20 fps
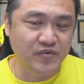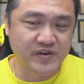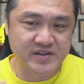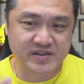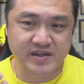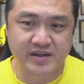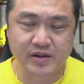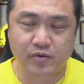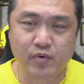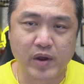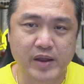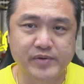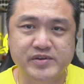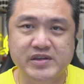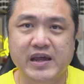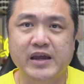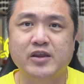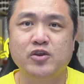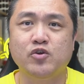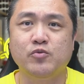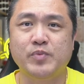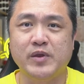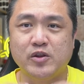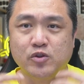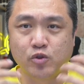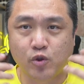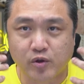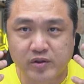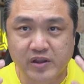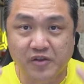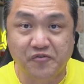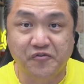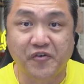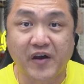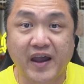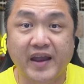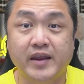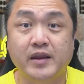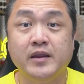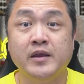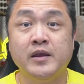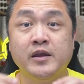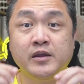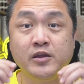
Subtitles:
visit the website. You'll be notified.